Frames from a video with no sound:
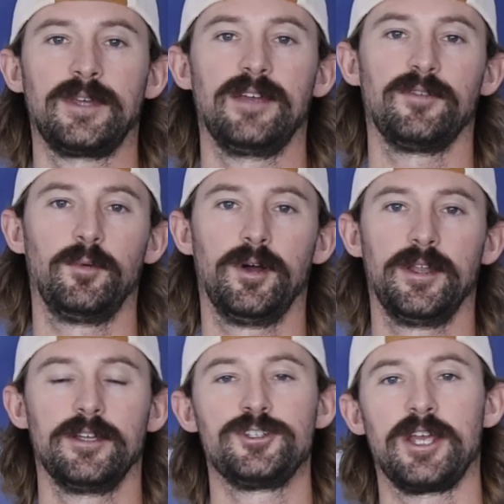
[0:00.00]
Hey
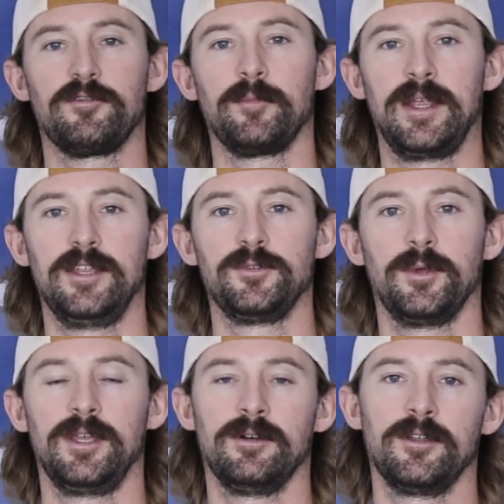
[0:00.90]
everyone, Jake from eighty
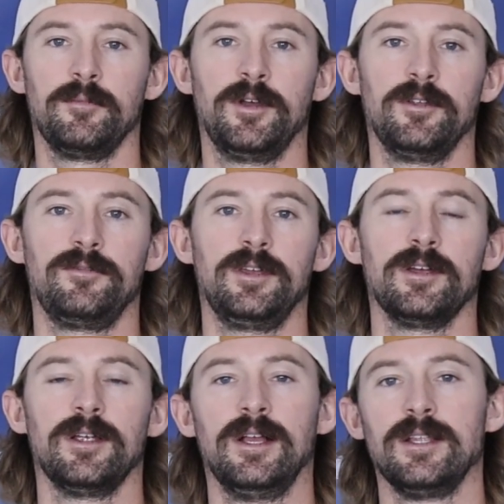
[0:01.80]
twenty Automotive
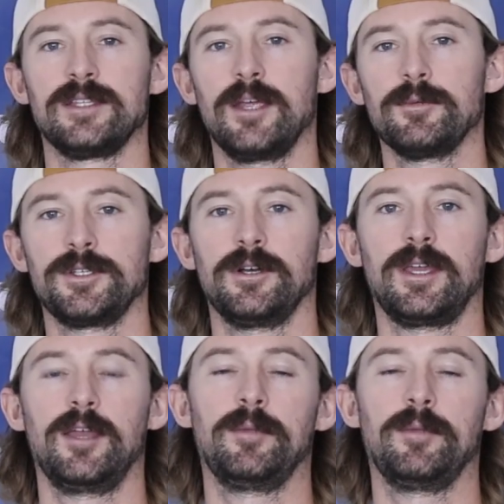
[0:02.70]
here. Today we're talking